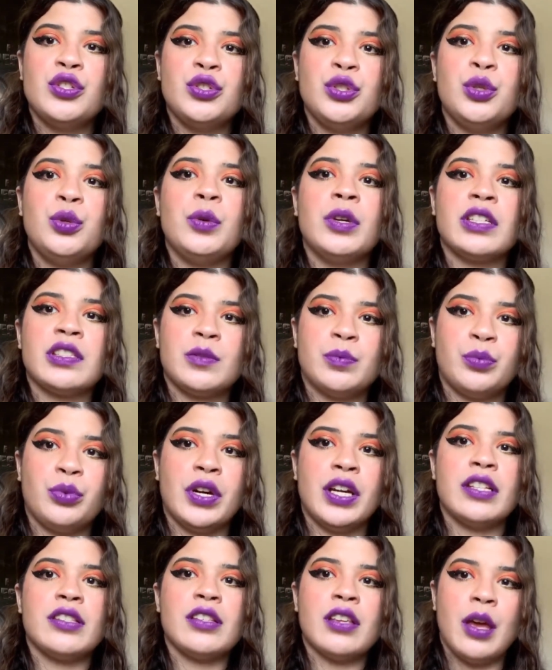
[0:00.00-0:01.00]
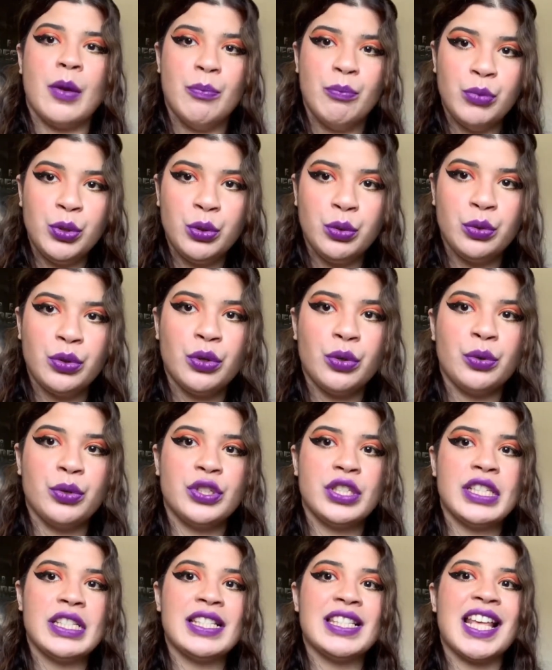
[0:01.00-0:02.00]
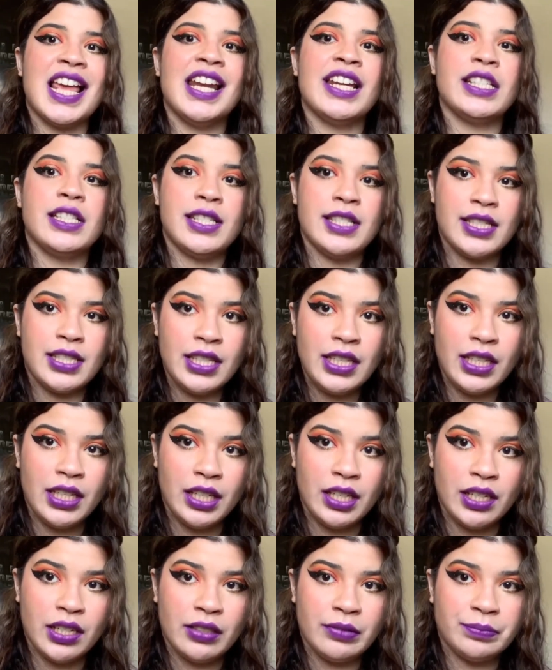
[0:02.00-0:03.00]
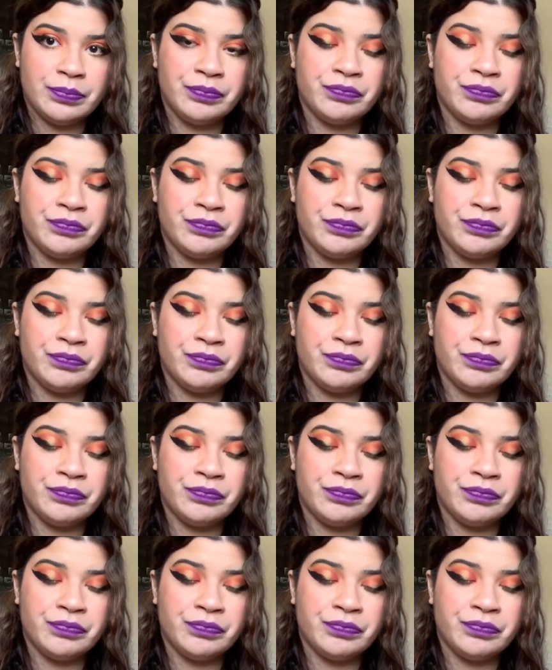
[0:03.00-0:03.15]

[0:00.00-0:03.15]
to express a mood or to set a scene.